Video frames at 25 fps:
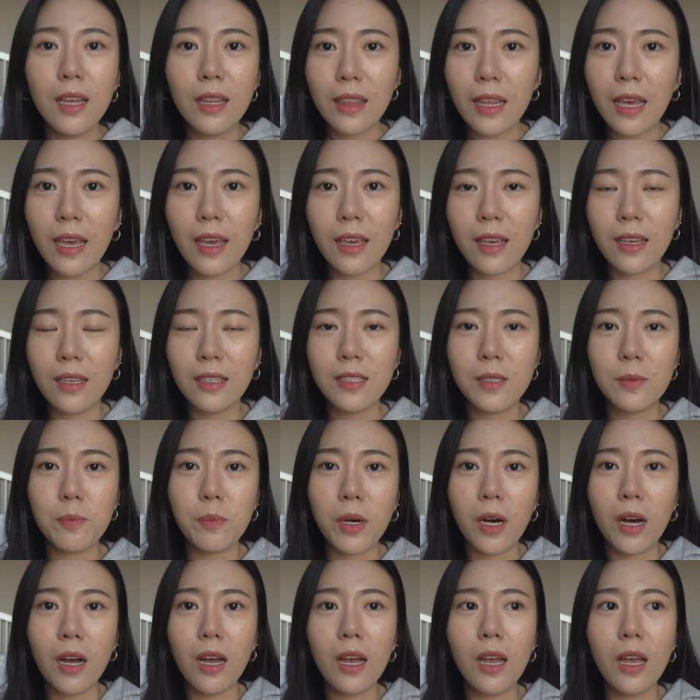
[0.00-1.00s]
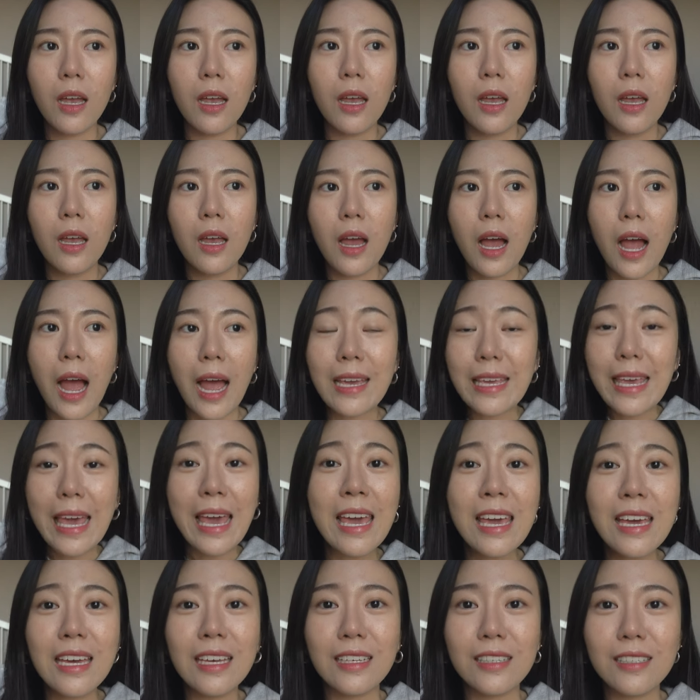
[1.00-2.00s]
things, but I
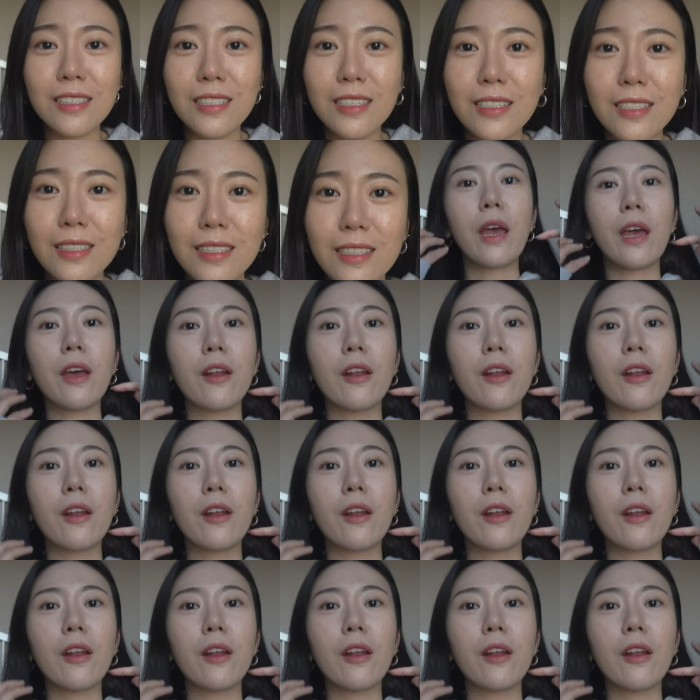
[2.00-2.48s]
can't.